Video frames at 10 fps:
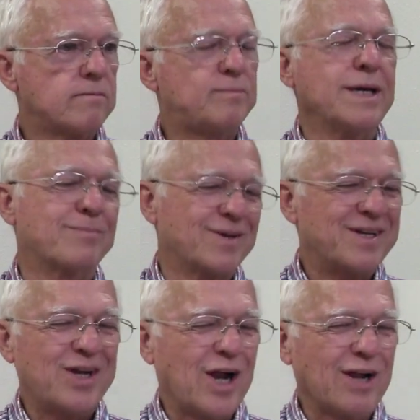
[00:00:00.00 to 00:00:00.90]
people,
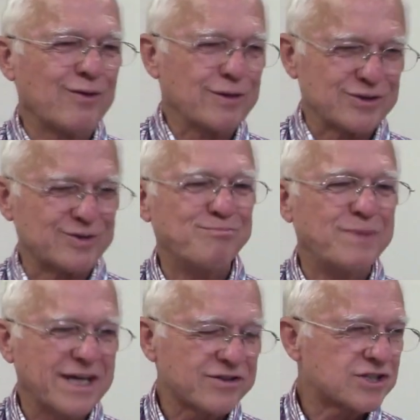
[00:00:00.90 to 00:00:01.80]
all of those
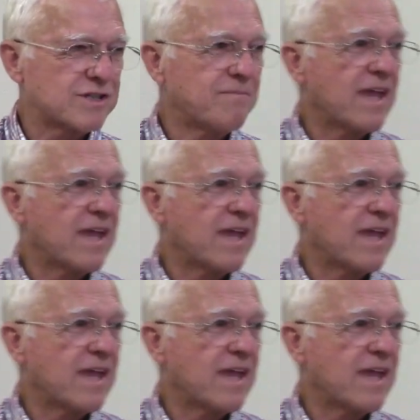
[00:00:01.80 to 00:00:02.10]
myths,